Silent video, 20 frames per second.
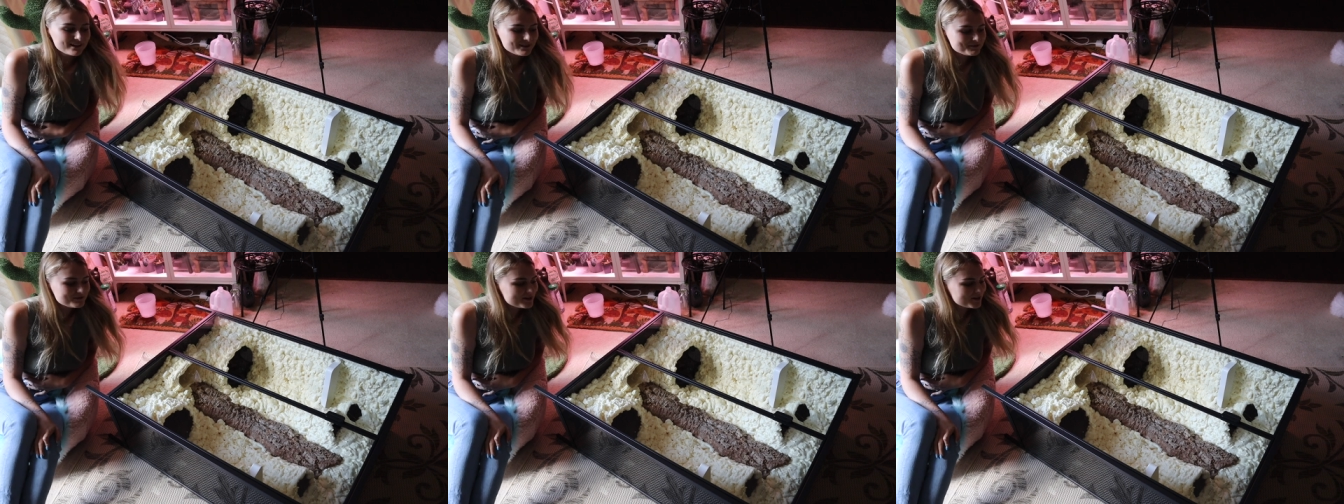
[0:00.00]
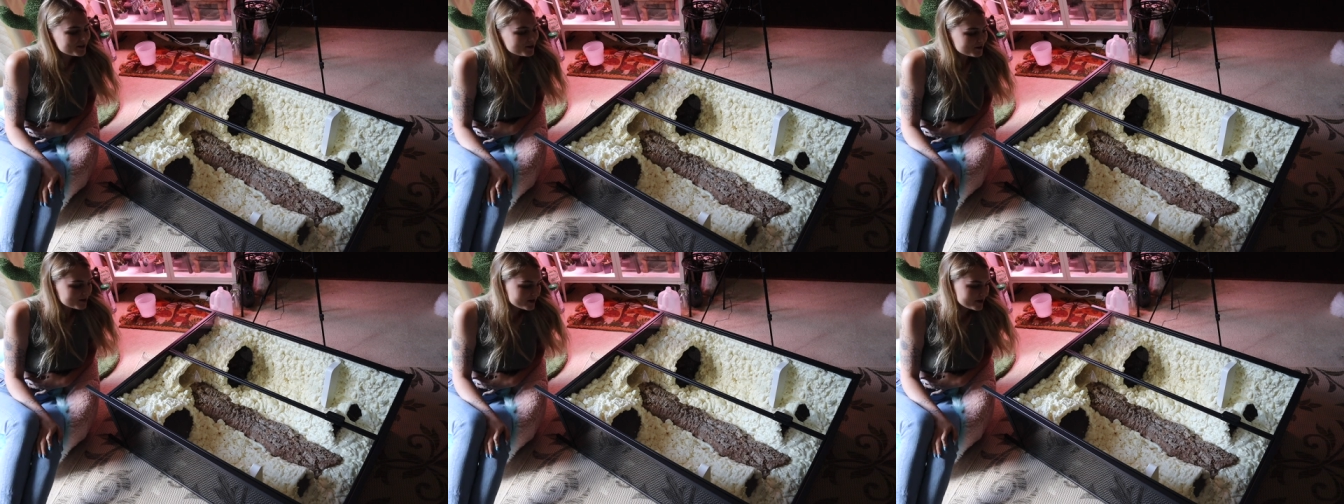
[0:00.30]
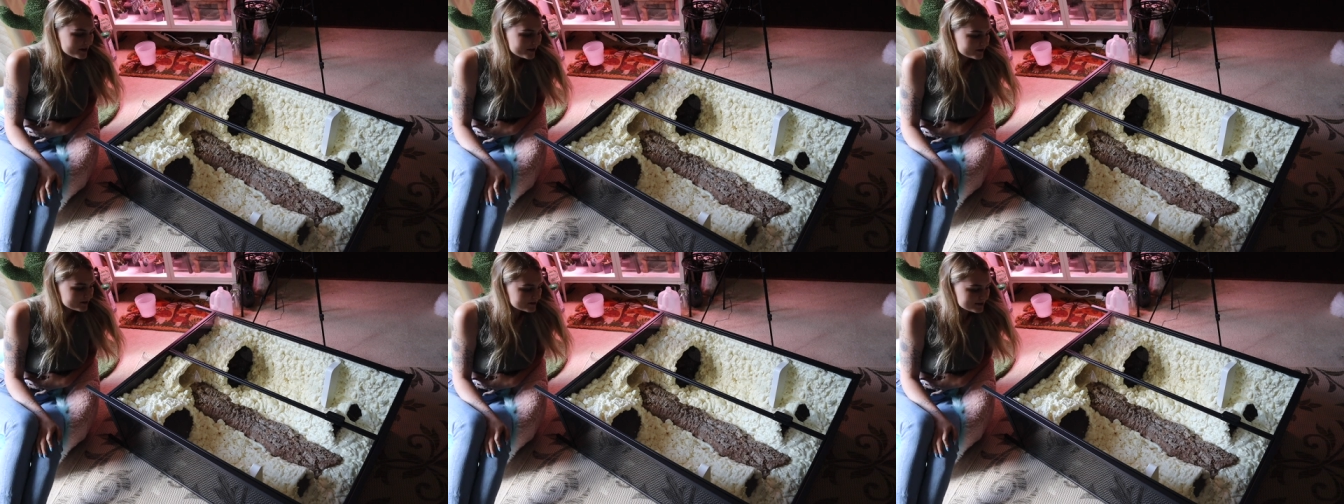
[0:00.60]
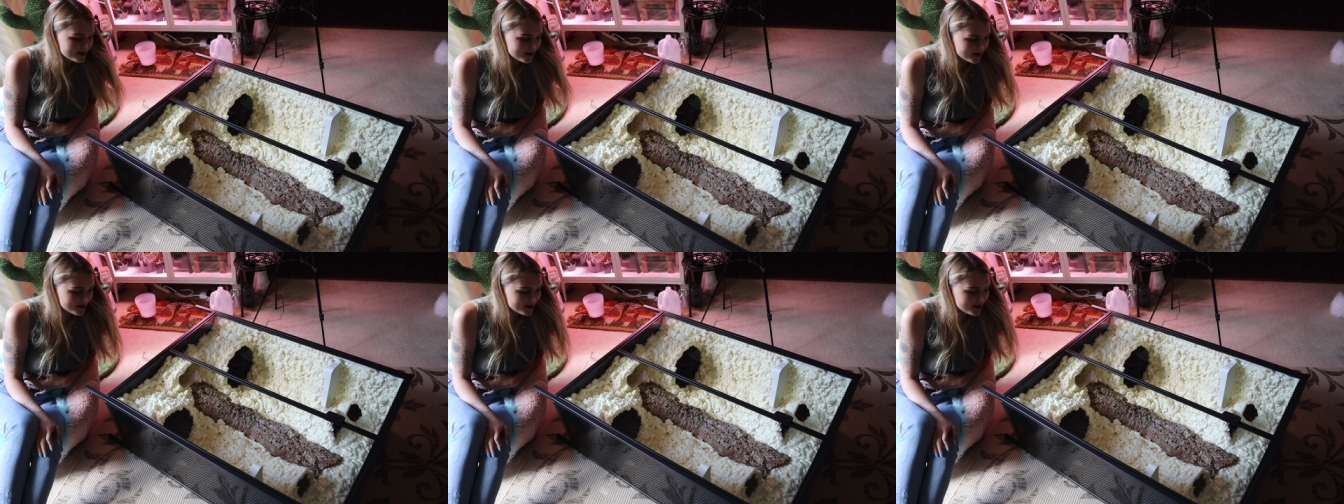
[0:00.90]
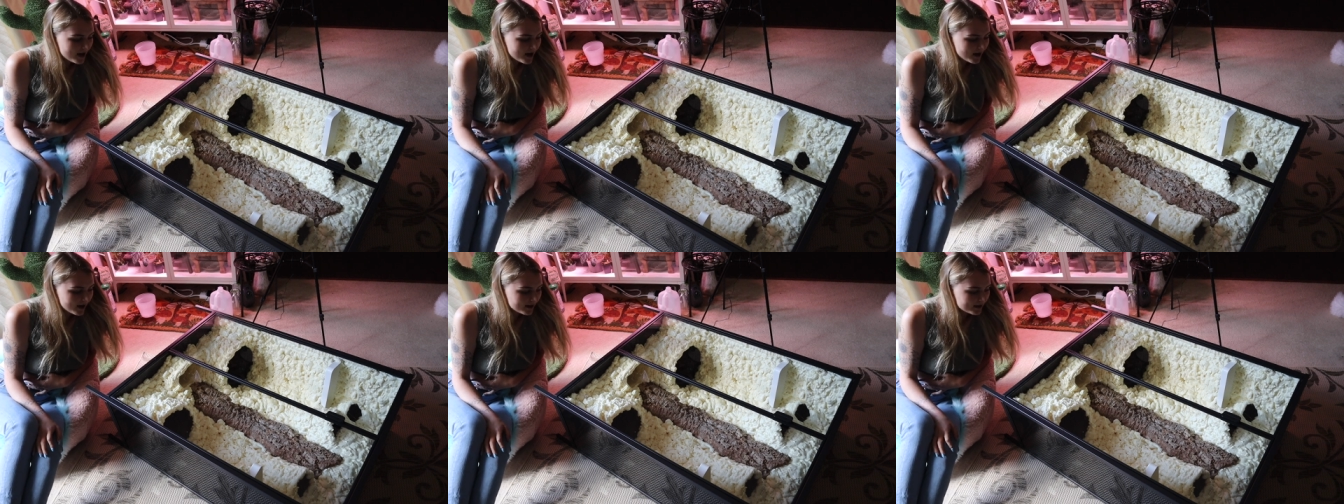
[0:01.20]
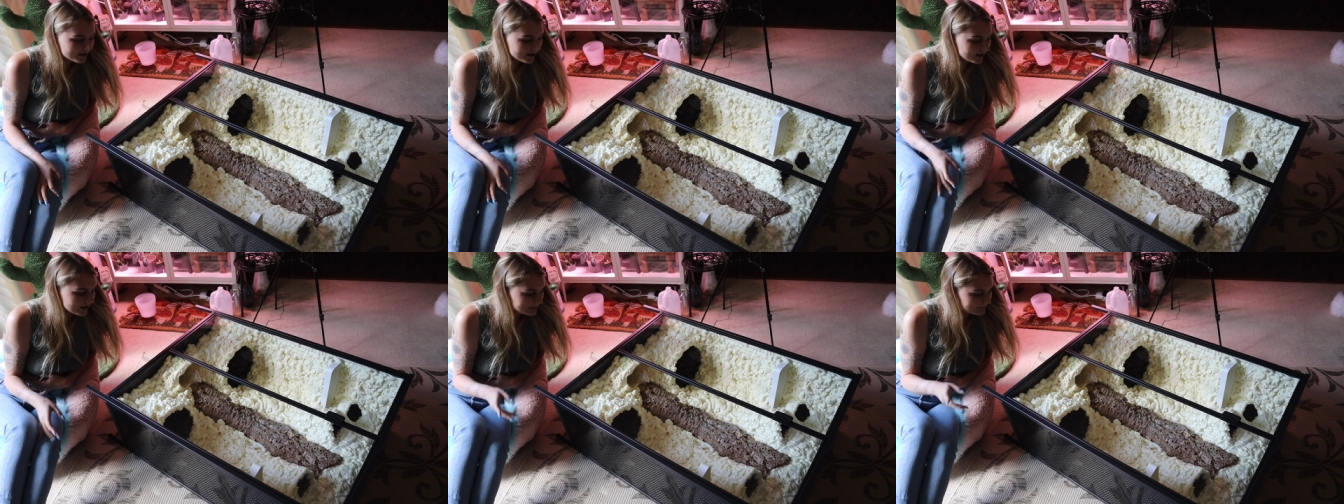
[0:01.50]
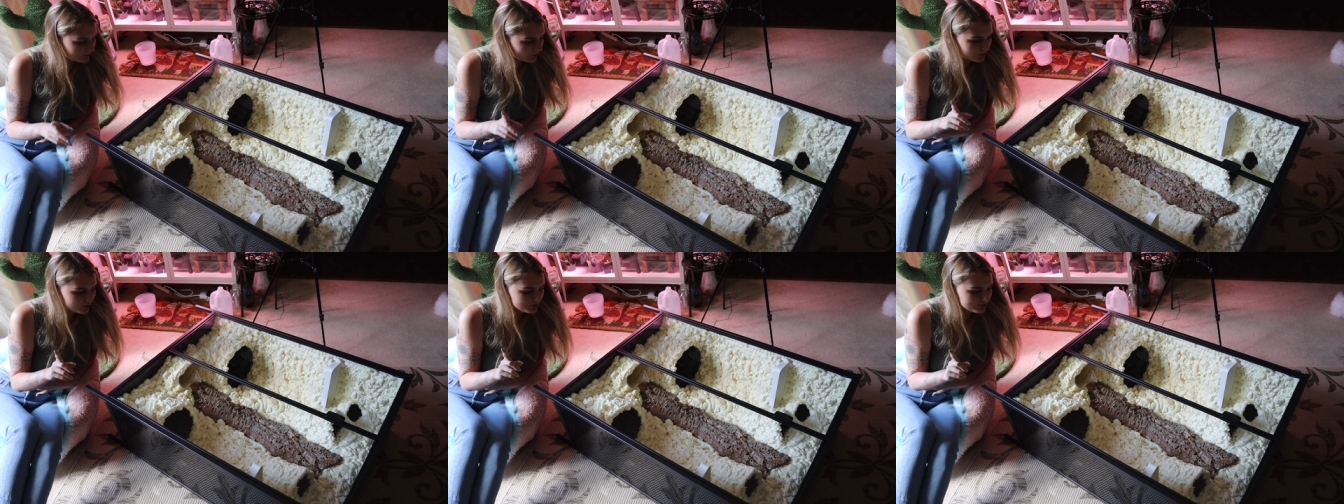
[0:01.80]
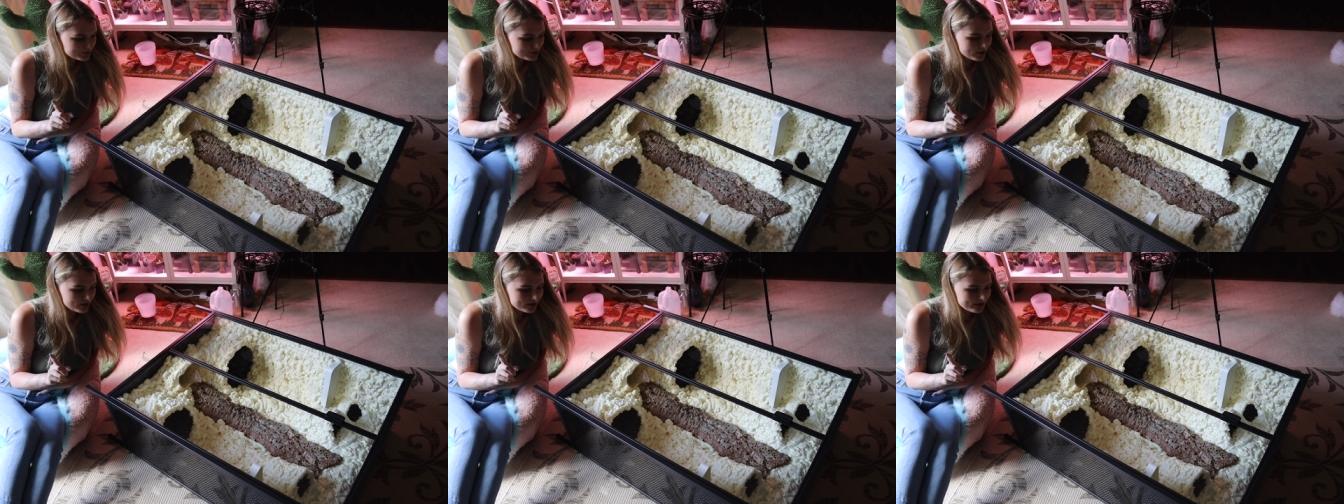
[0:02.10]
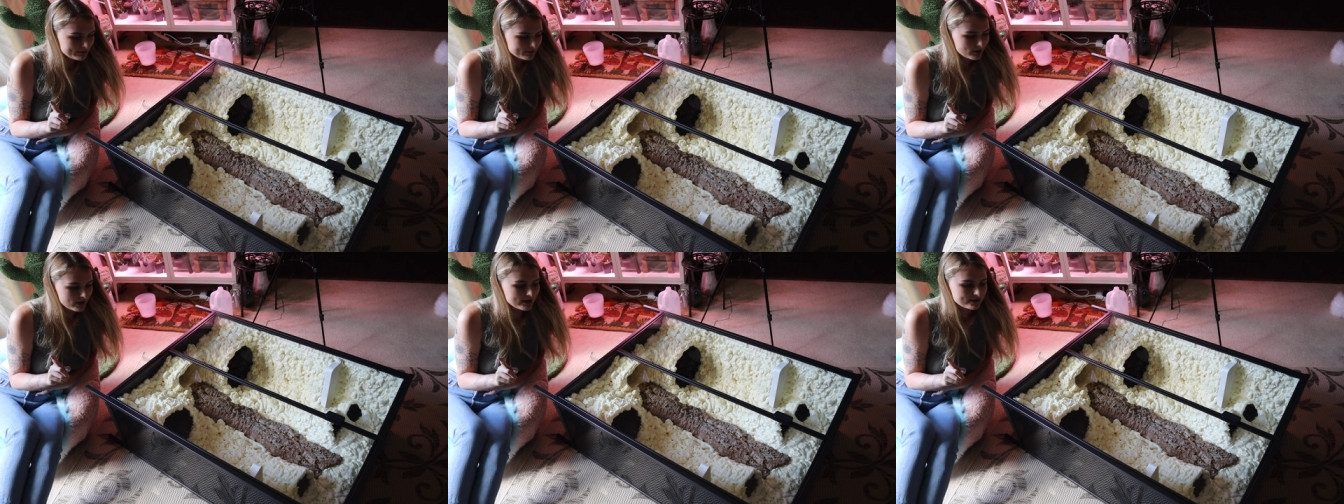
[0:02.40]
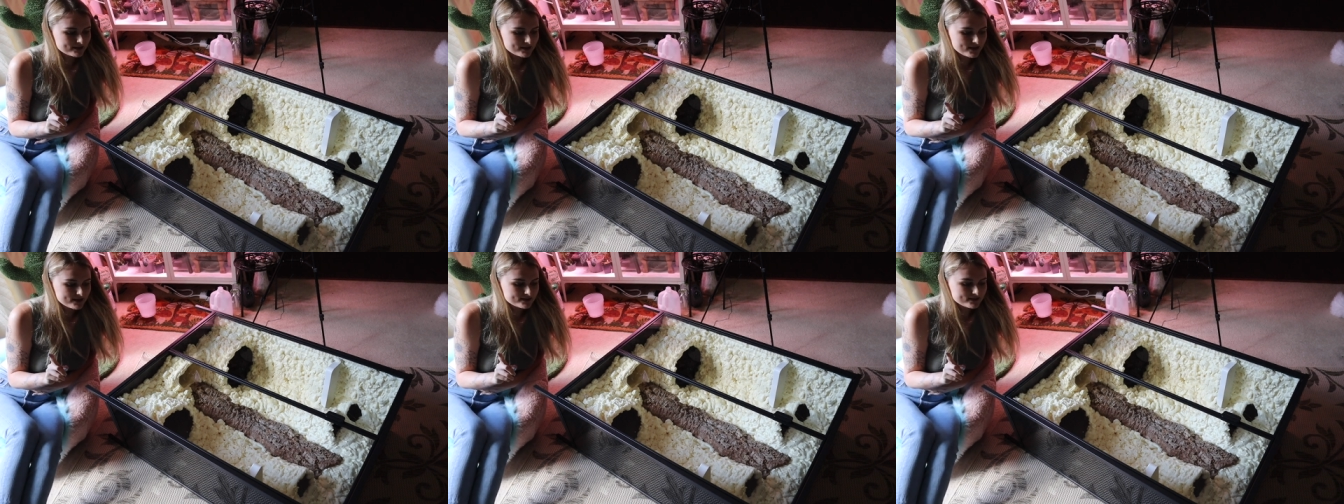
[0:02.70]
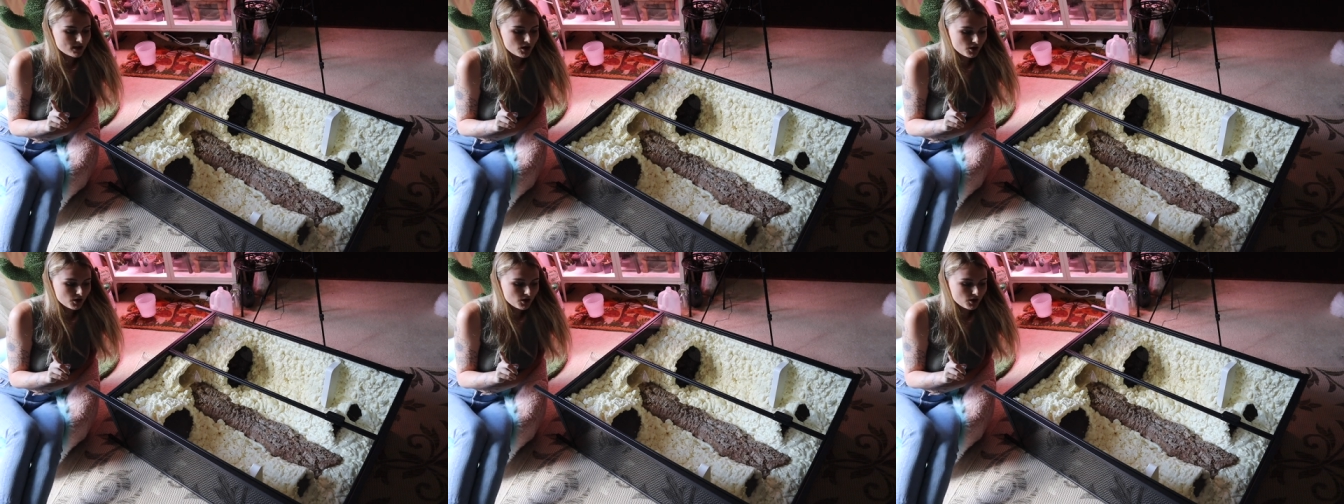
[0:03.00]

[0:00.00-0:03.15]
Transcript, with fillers: I'm here on another day and I am going to start the process